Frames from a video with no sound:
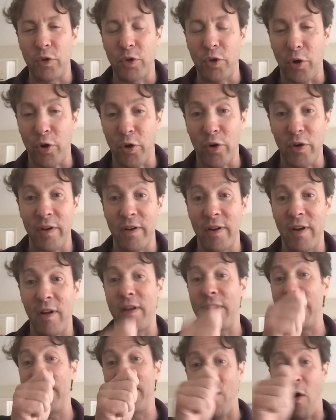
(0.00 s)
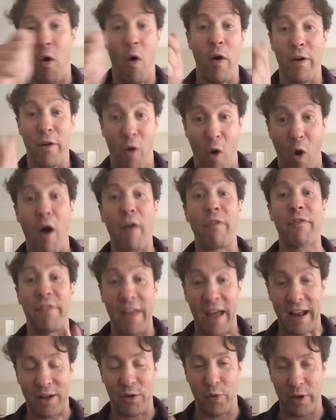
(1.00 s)
turn it on and off
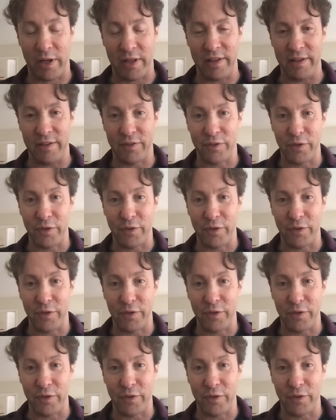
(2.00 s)
that quickly.